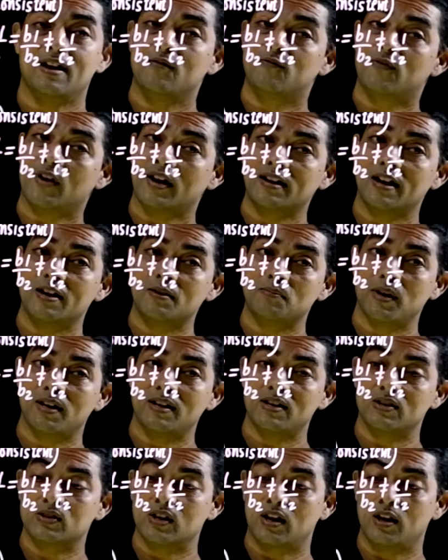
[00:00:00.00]
infinite
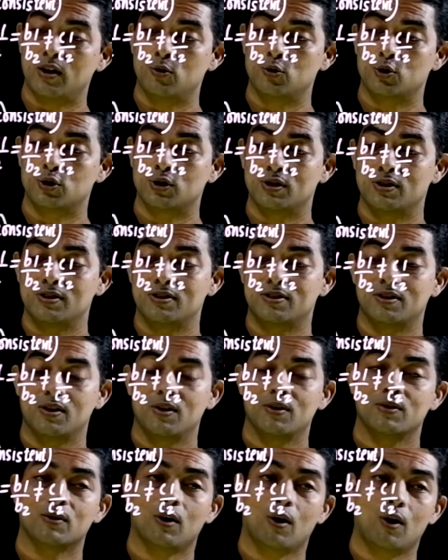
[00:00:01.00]
many solutions,
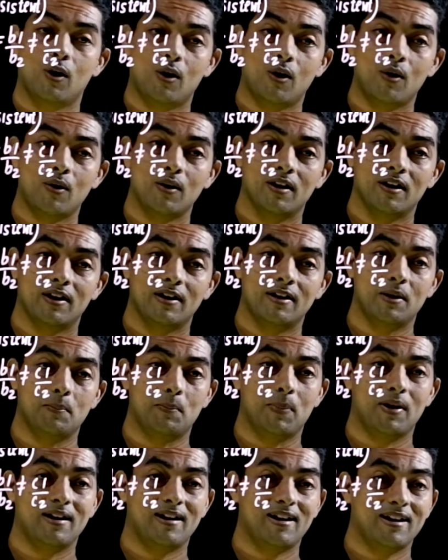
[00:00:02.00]
or
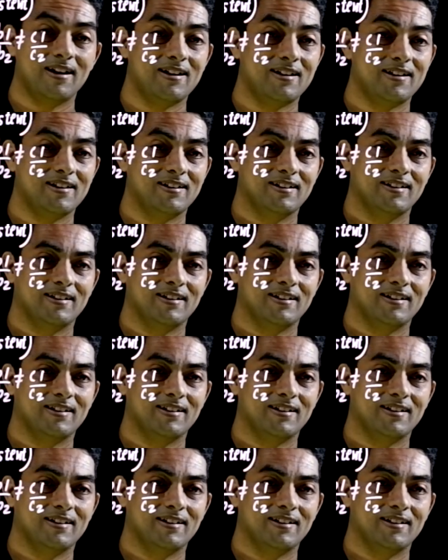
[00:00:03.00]
dependent